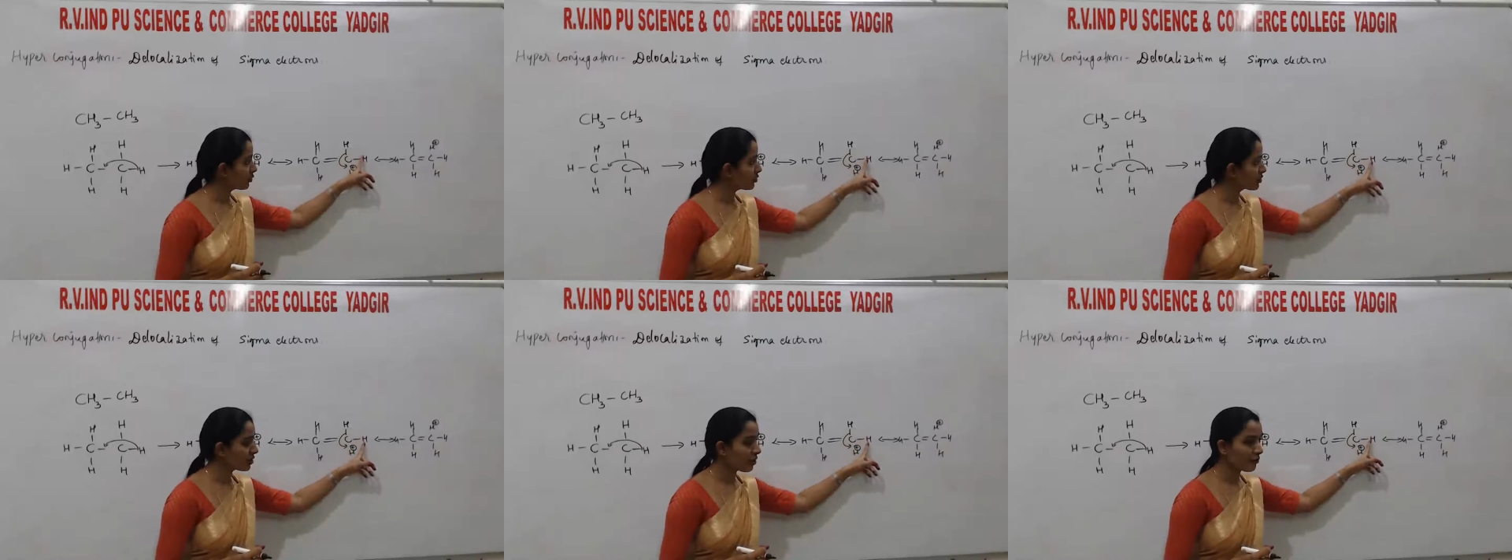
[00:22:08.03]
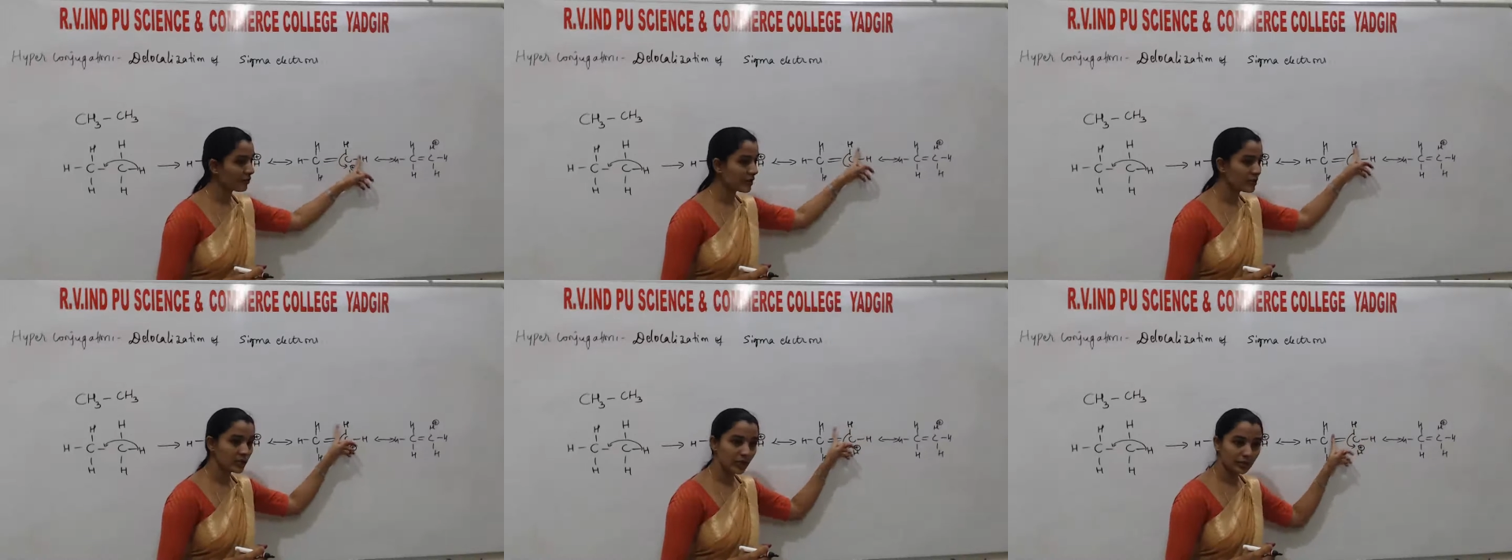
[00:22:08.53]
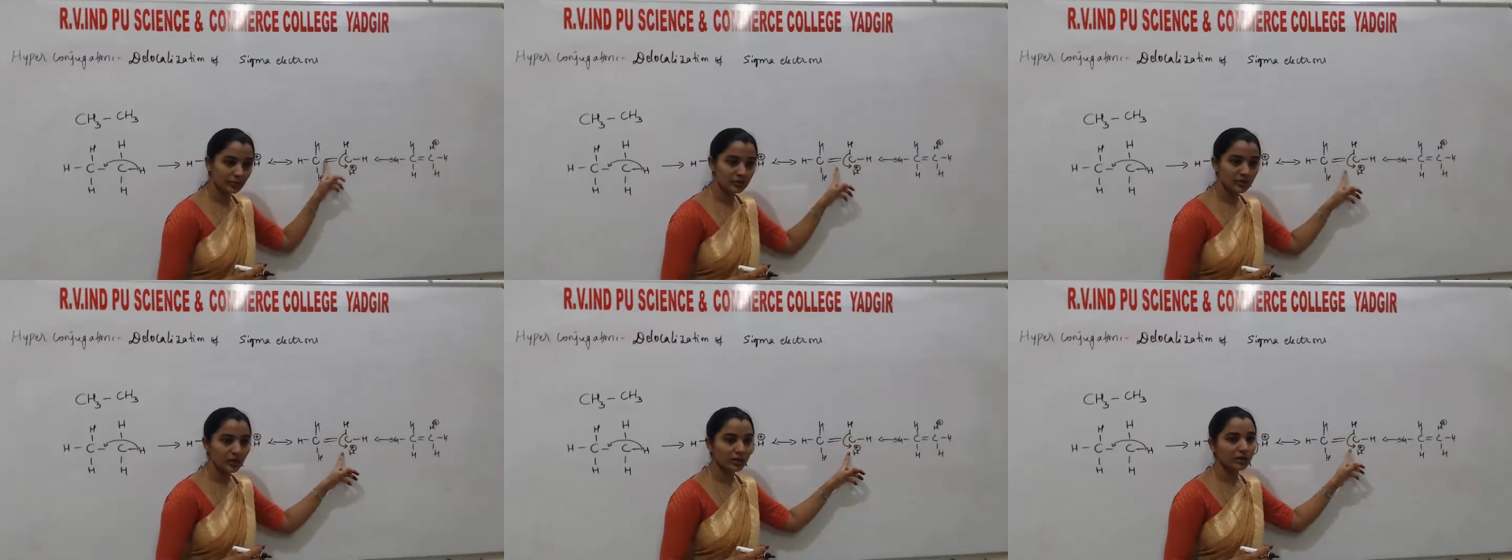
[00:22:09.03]
position of each
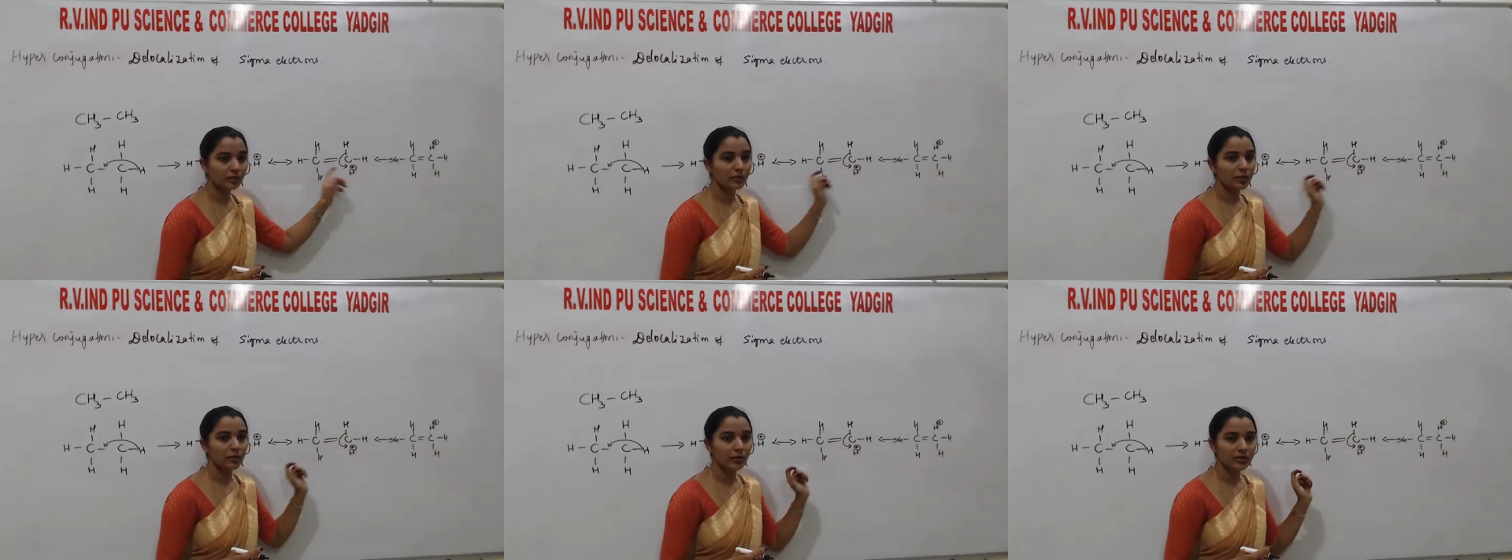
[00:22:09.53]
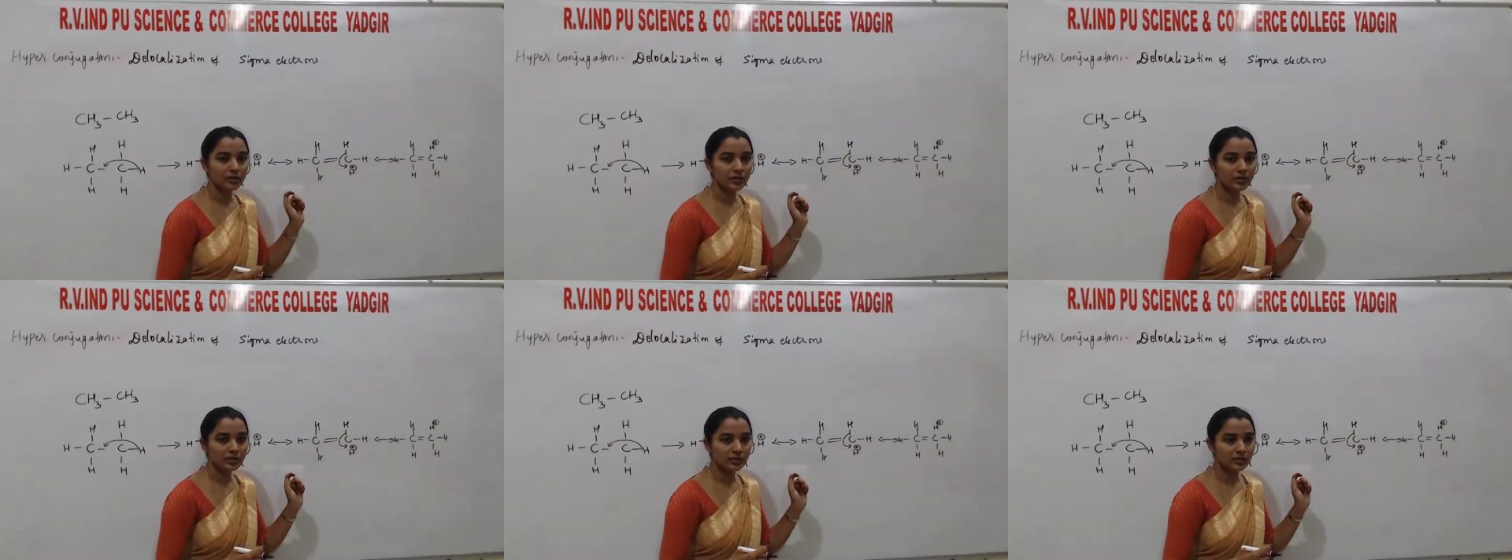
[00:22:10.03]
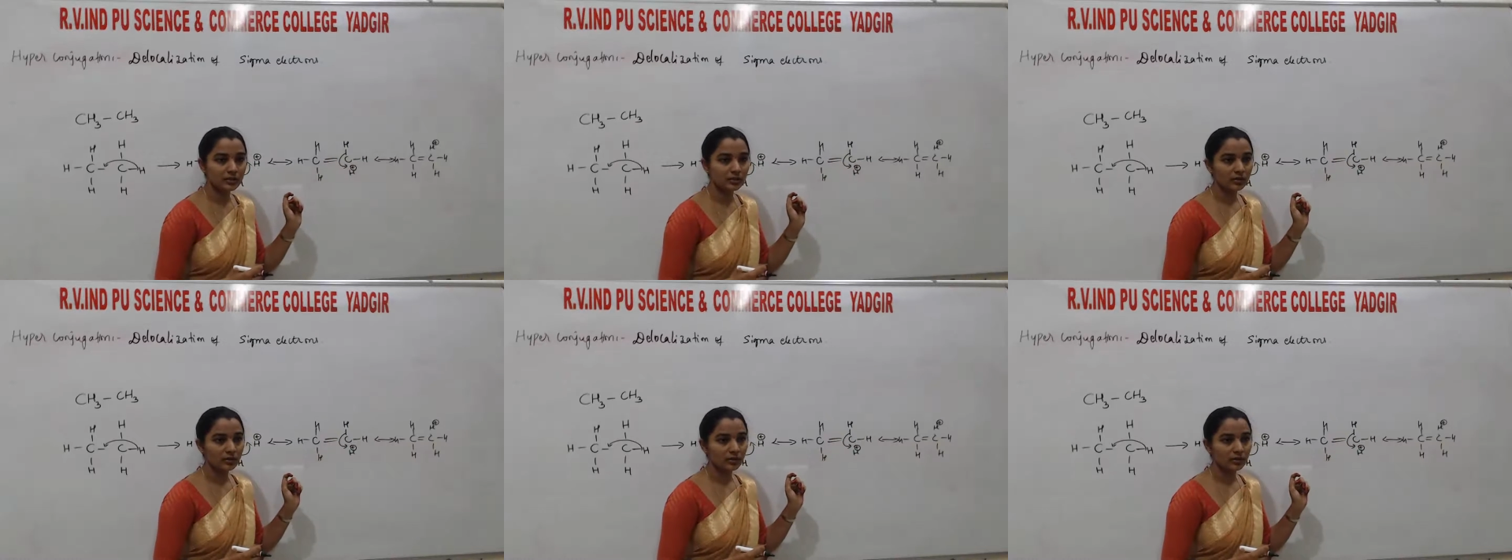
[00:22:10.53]
hydrogen atom keep on changes.